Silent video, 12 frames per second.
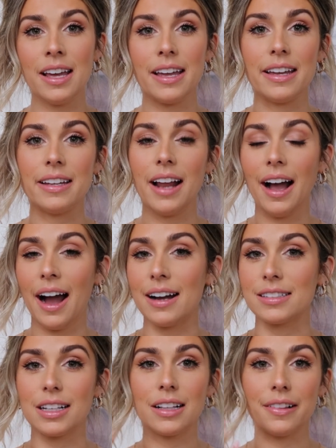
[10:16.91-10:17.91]
It
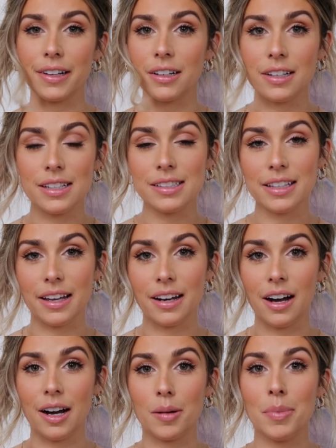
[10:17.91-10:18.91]
has cleared his skin
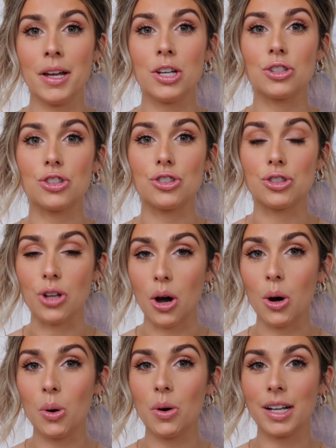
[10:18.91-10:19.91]
up
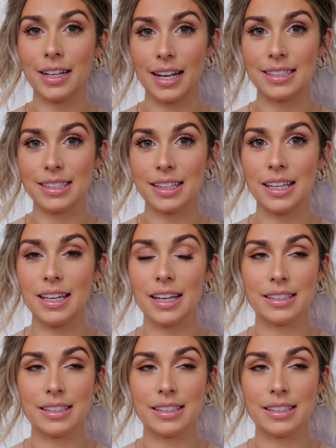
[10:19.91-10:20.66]
so nicely.